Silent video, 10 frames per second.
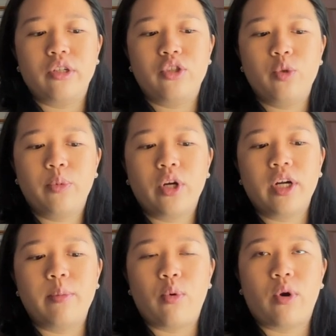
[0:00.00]
super
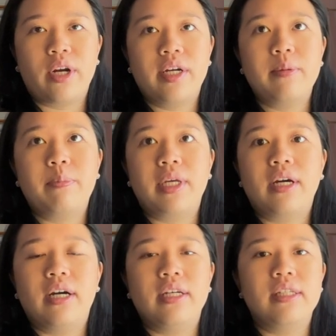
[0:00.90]
important
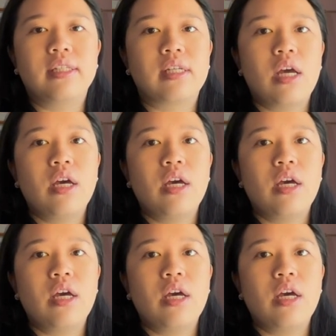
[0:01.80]
because